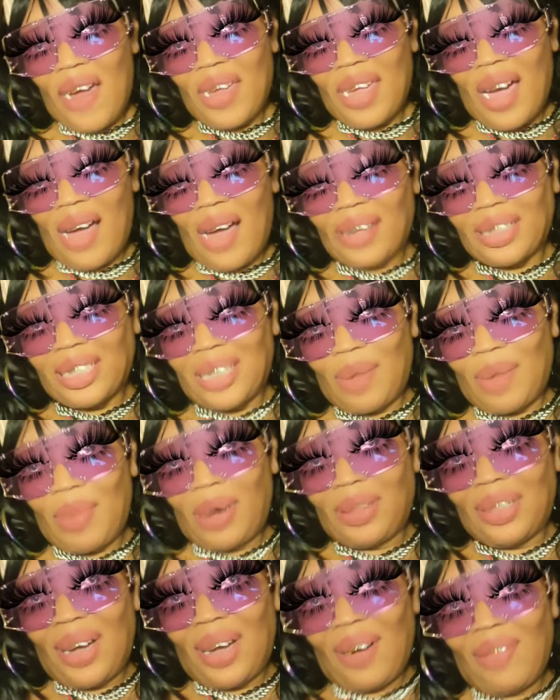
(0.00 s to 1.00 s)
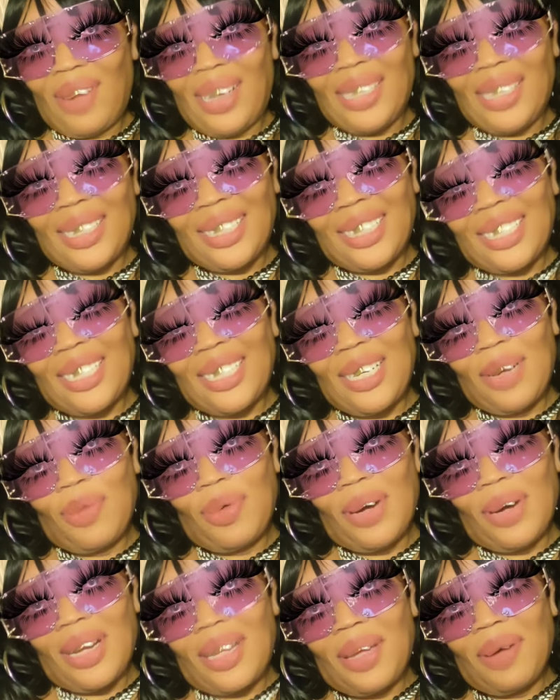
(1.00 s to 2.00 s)
Y'all come on over here to the
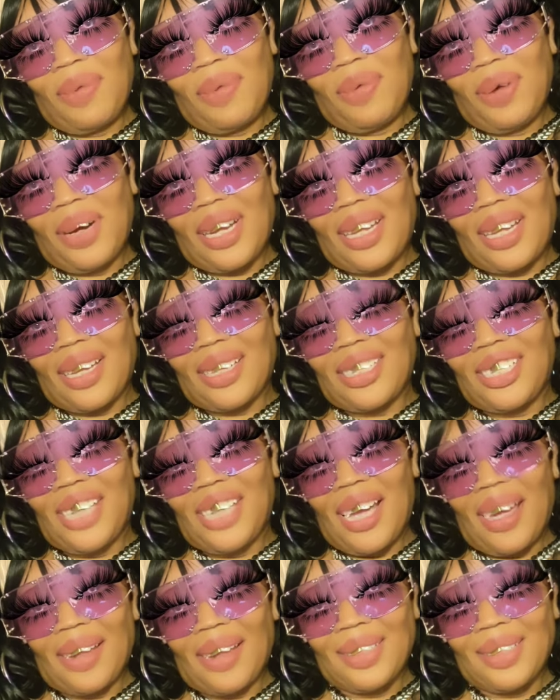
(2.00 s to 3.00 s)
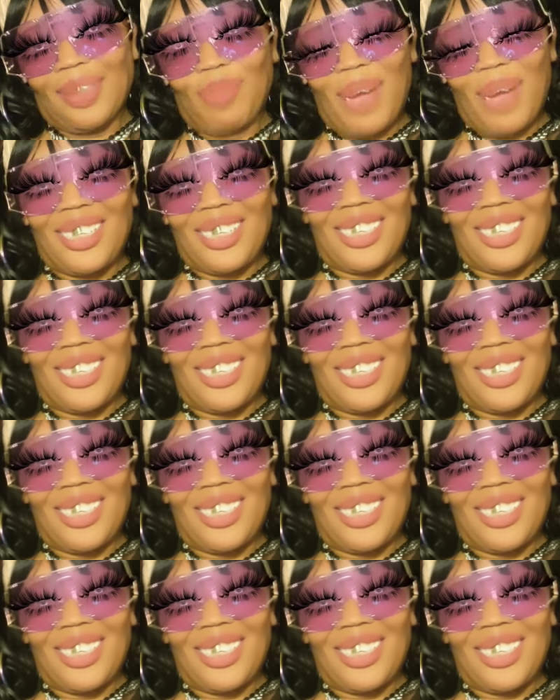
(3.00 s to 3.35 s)
Wiki Wiki channel and make